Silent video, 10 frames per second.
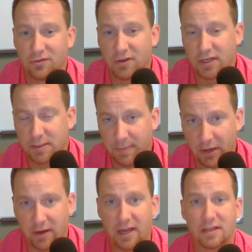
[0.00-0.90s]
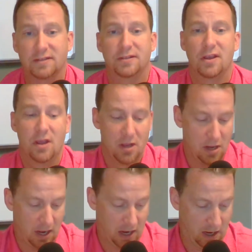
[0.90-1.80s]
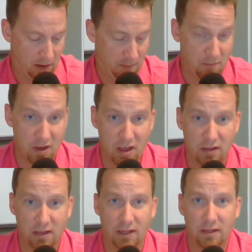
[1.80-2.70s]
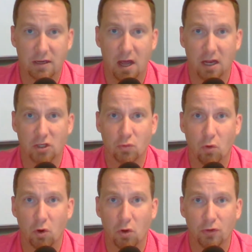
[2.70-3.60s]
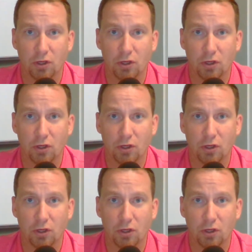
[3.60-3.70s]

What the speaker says: experience in the college world,